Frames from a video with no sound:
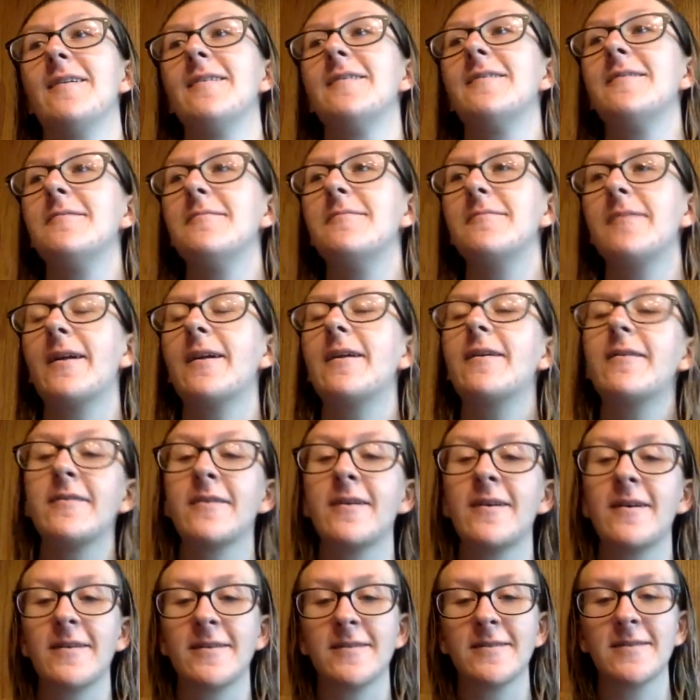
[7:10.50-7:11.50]
You better
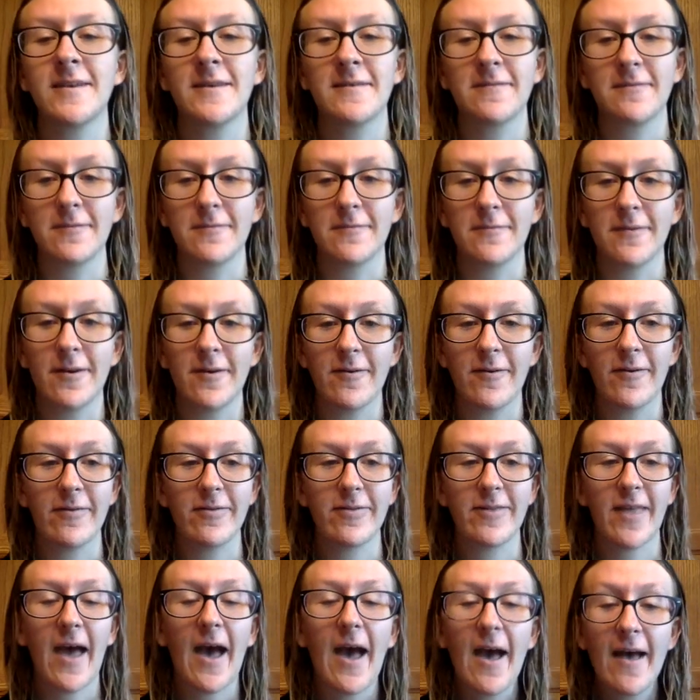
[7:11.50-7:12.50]
not save the
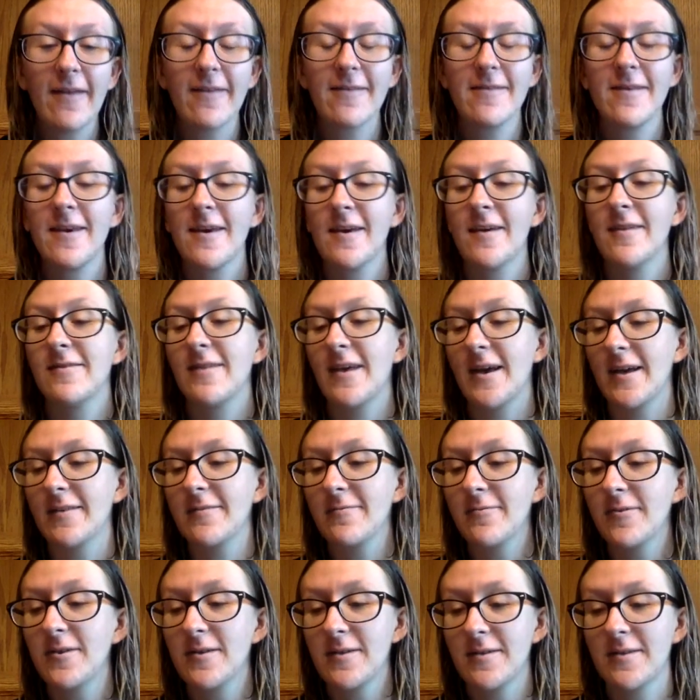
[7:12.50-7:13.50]
world.
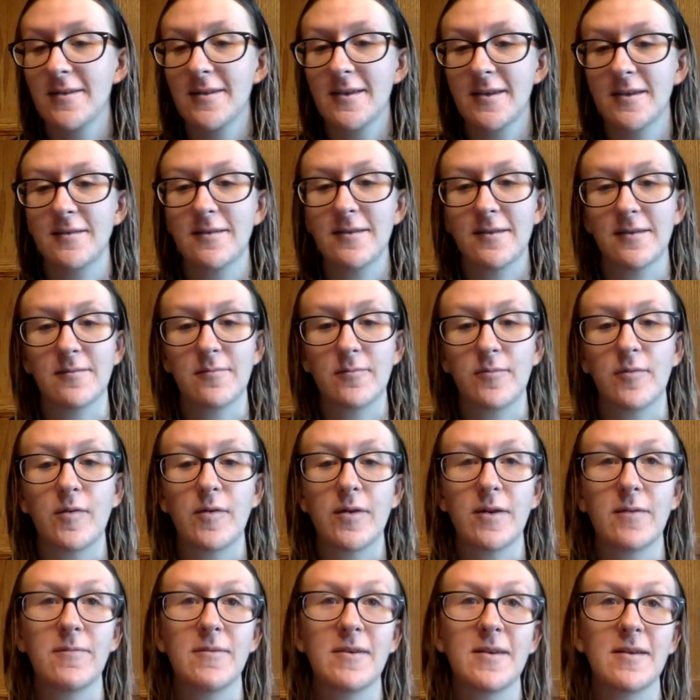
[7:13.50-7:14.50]
That's one of the
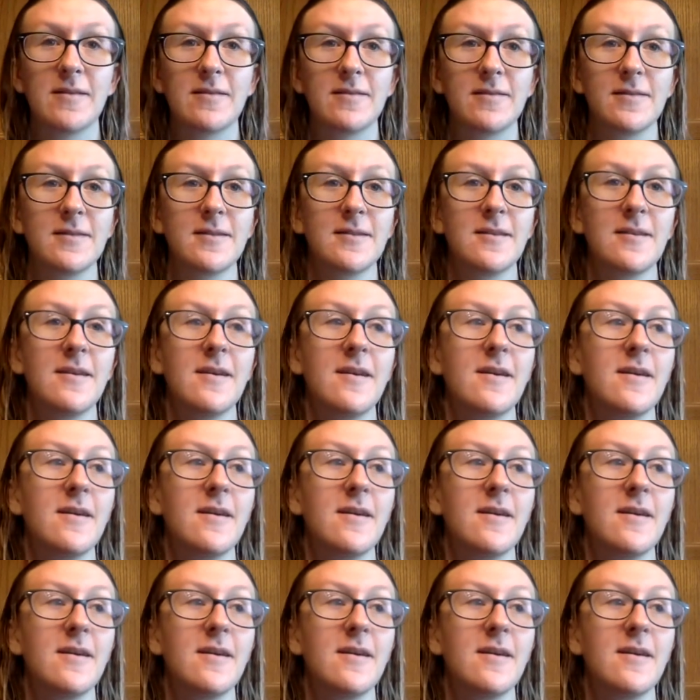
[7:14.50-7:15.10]
disappointments.